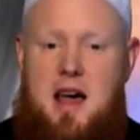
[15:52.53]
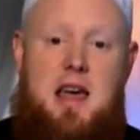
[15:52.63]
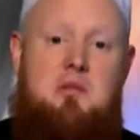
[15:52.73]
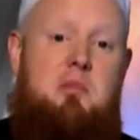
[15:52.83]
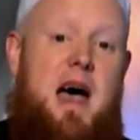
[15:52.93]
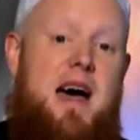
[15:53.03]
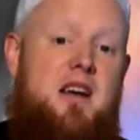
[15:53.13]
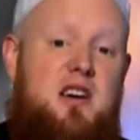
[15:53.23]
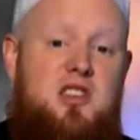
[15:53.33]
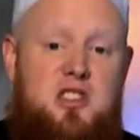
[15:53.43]
and bad
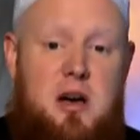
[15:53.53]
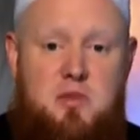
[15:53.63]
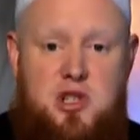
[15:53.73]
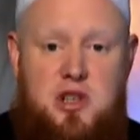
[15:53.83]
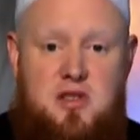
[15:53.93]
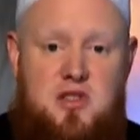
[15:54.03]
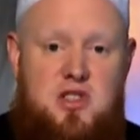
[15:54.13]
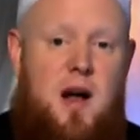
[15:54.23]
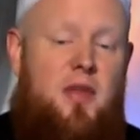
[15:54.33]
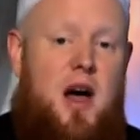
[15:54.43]
assumptions